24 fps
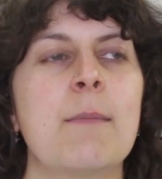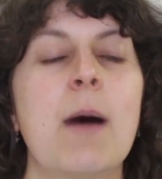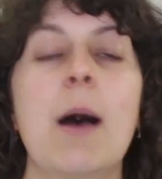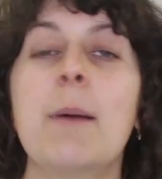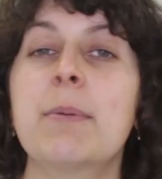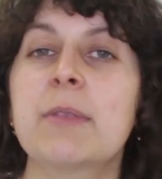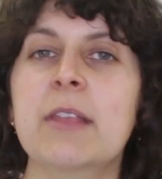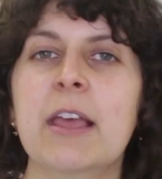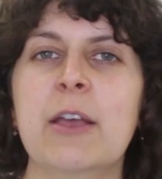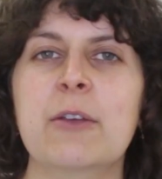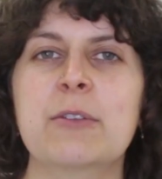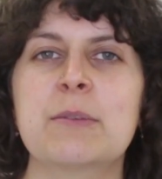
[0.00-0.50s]

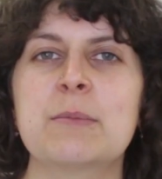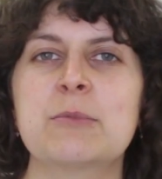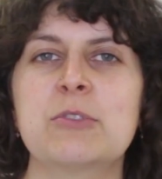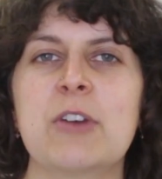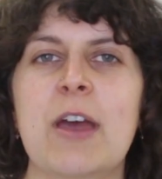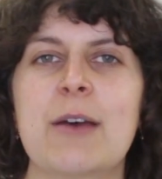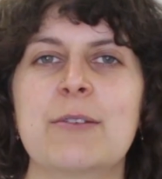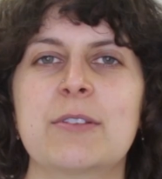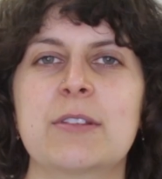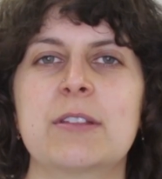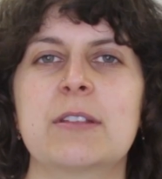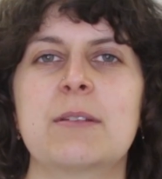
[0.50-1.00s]
upcycled some
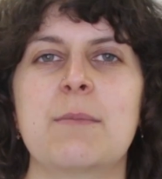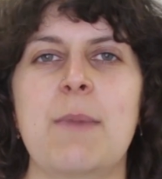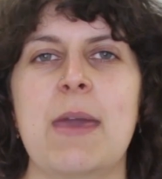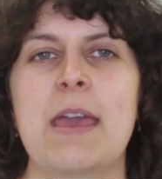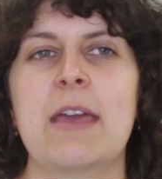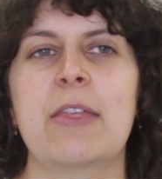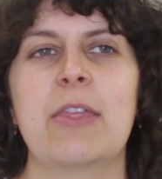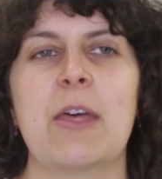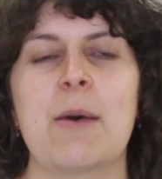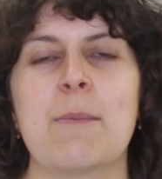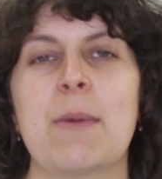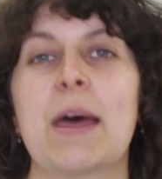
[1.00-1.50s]
trousers to
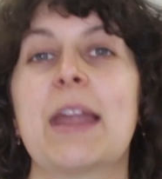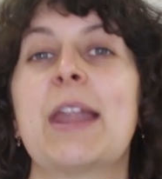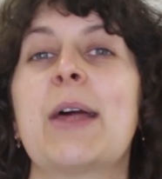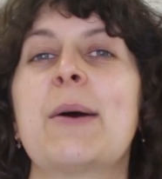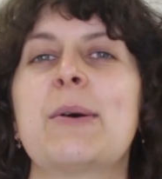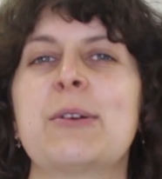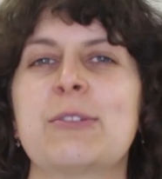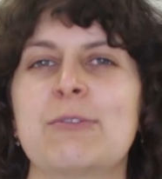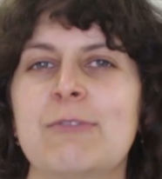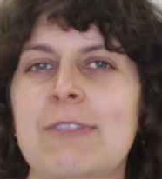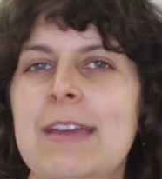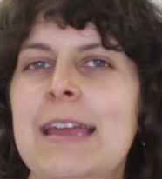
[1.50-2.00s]
make them, and
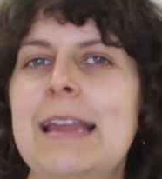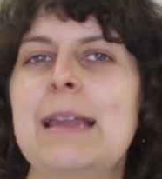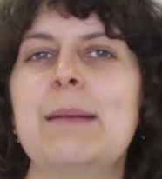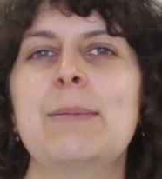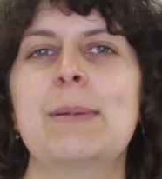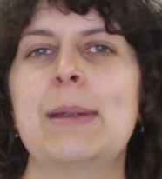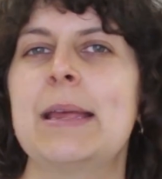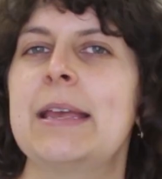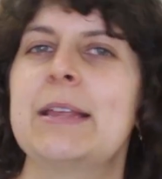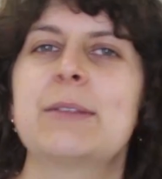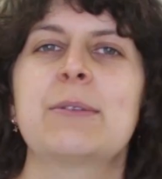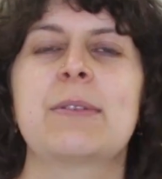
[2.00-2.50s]
I was really
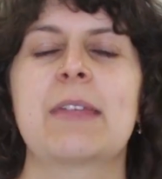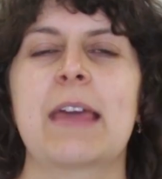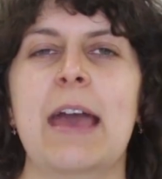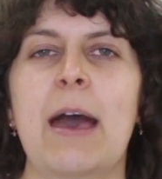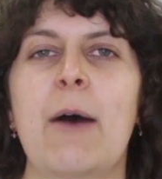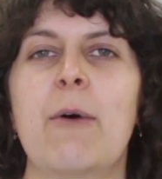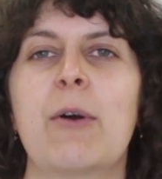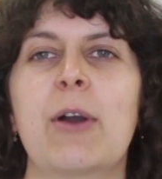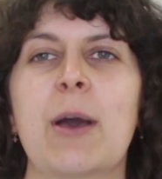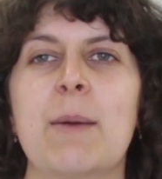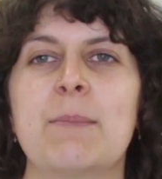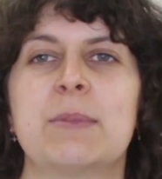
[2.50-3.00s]
pleased with the
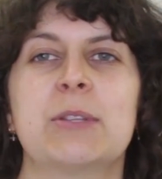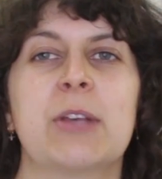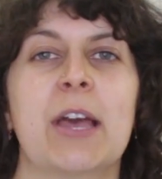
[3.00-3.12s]
outcome.